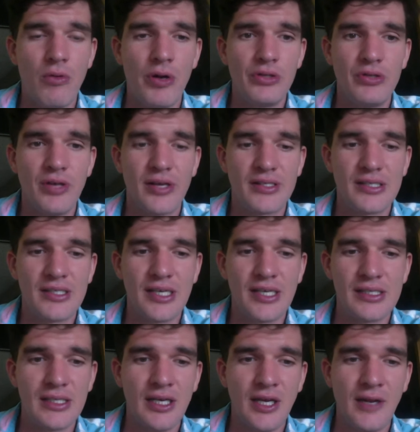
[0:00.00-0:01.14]
one in
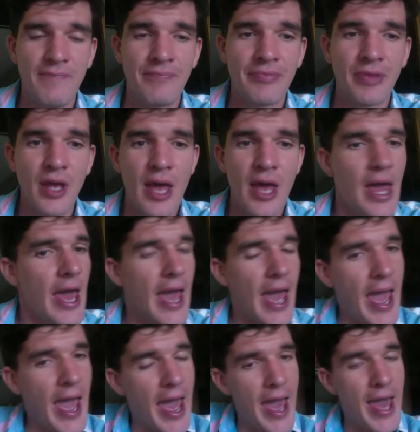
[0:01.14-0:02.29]
2016
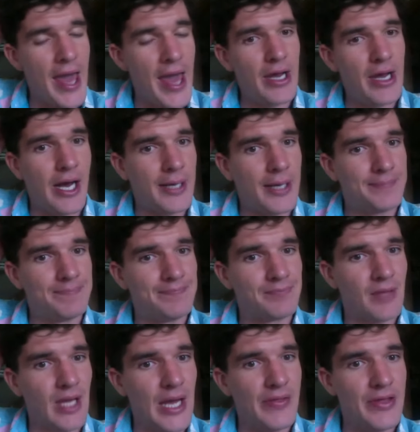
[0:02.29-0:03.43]
and um,
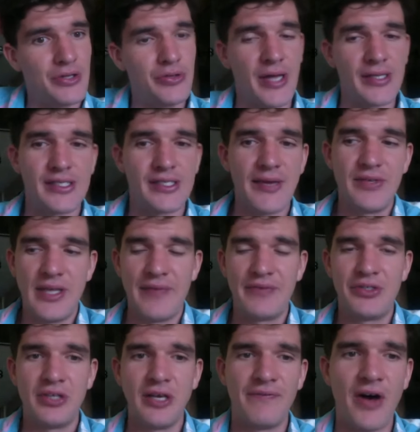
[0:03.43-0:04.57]
and then 2017 they have
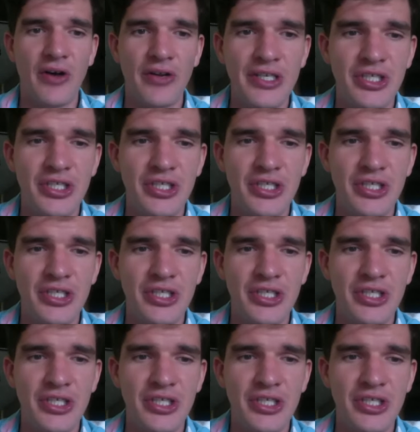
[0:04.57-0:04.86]
Jalek Felton.